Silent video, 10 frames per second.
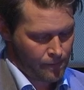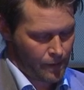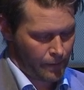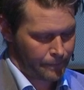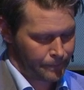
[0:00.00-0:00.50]

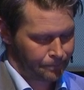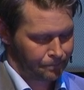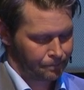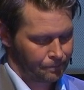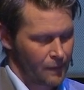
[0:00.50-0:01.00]
Now,
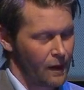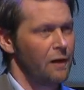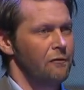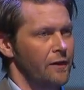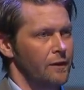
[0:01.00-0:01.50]

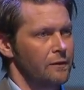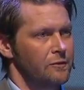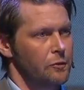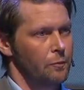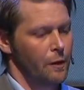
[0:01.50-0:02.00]
I think
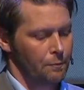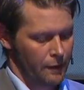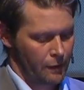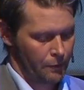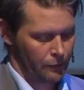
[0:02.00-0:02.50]
this should be
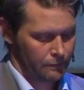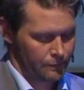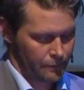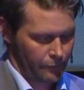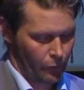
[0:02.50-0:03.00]
applicable
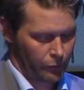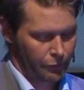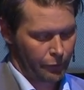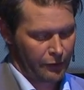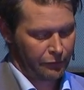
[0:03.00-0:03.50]

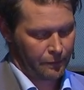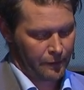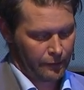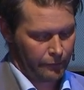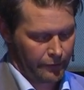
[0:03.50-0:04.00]
also for FM
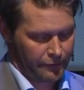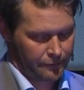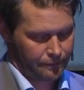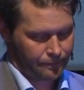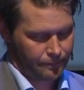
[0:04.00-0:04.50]

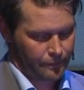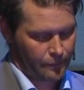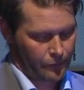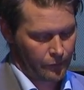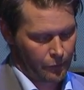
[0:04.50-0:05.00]
deliveries,
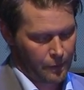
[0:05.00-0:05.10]
to